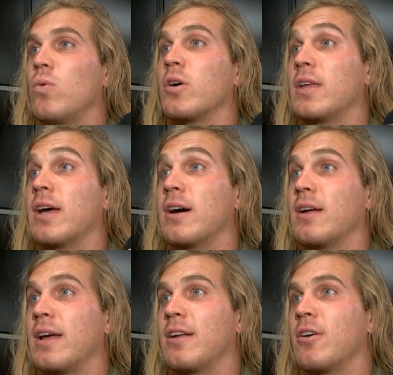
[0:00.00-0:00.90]
Well, yeah,
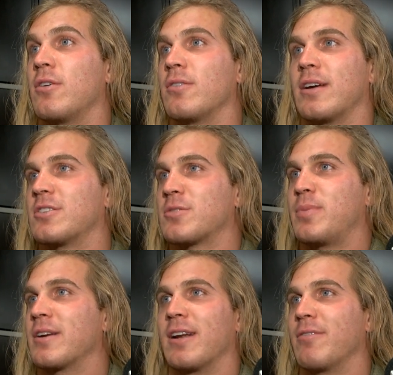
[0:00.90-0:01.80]
and, like, just
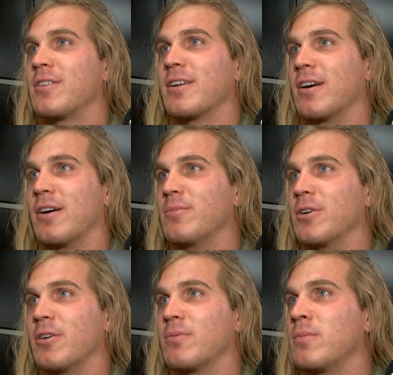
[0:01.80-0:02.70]
picking everything up,
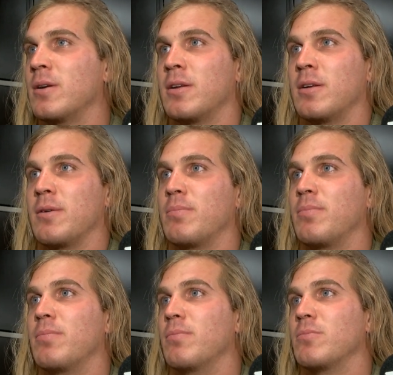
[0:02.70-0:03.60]
you know,
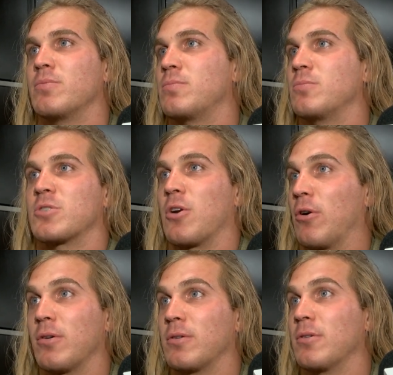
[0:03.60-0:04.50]

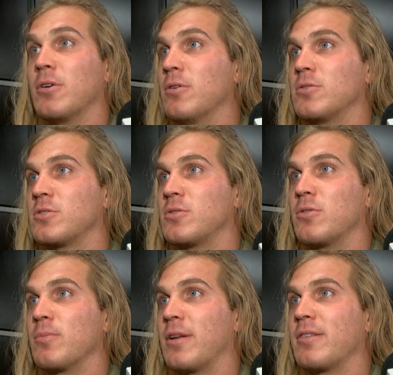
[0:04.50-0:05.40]
starting, you know, just
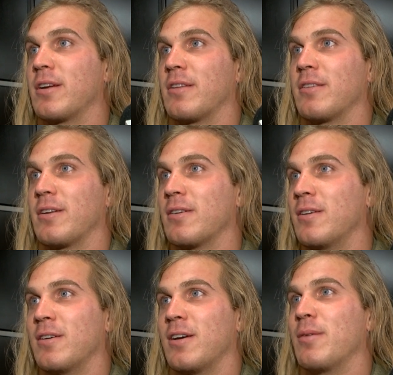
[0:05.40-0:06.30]
doing my thing. I think,
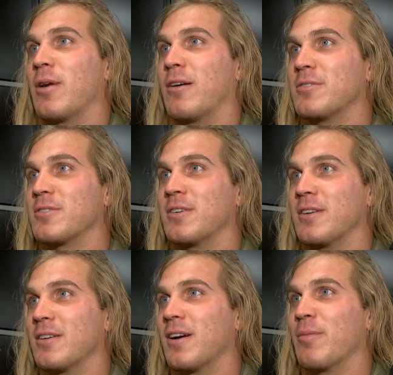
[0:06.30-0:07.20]
I mean,
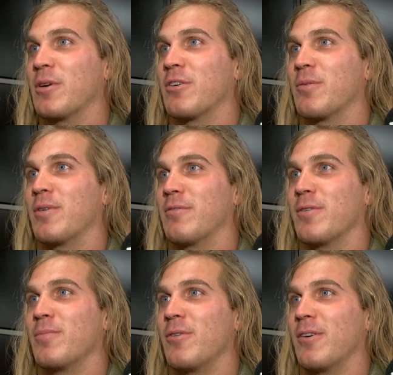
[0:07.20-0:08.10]
obviously I'm here to play
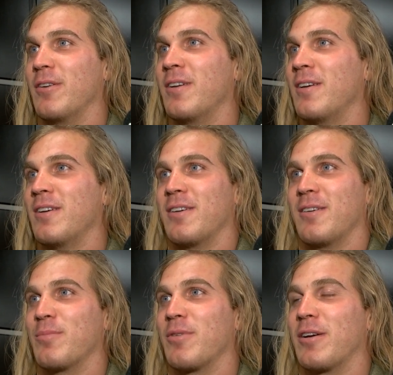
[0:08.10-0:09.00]
football, and
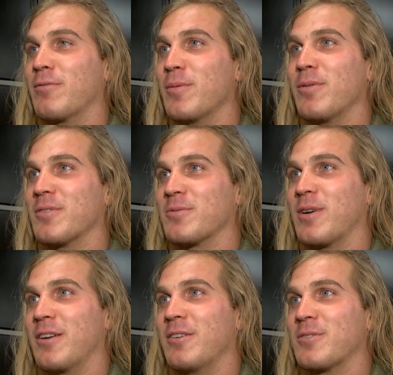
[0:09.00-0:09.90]
playing football is
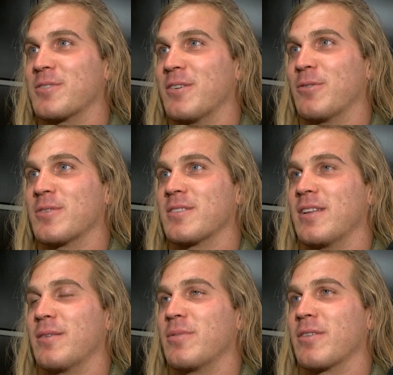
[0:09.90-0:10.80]
what I do, so it wasn't
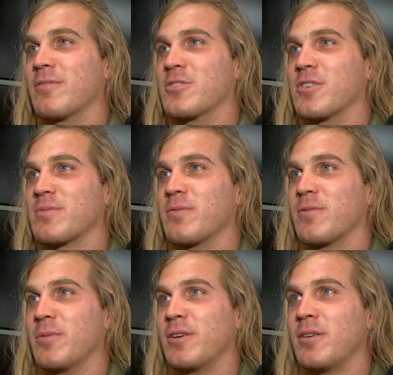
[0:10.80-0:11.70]
that big of an adjustment
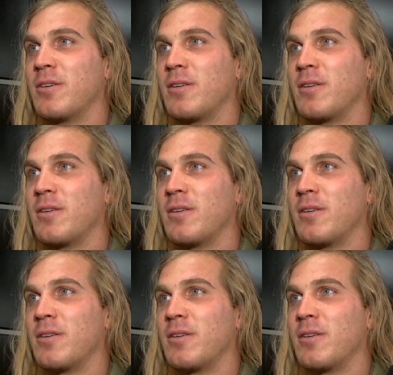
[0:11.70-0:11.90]
for me.